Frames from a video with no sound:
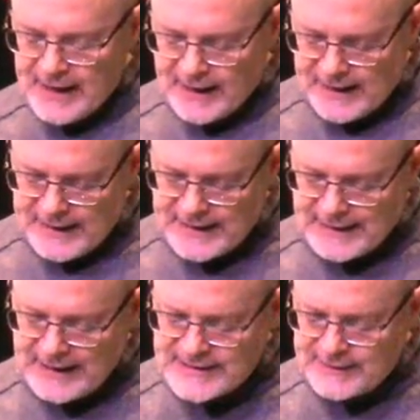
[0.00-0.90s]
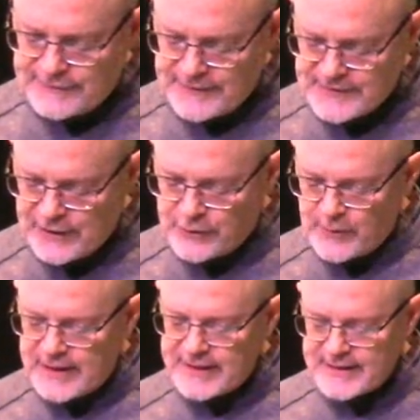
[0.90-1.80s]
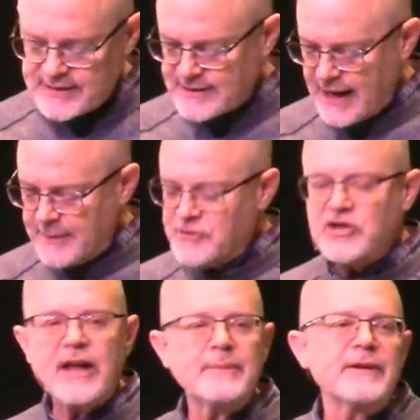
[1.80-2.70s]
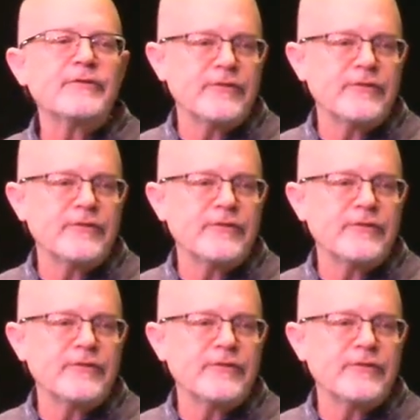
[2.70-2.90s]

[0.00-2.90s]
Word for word: Uh, in 1953, this same J.B.